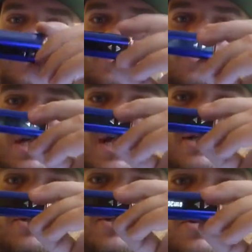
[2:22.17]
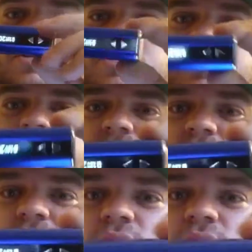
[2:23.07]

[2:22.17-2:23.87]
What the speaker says: no dents, screen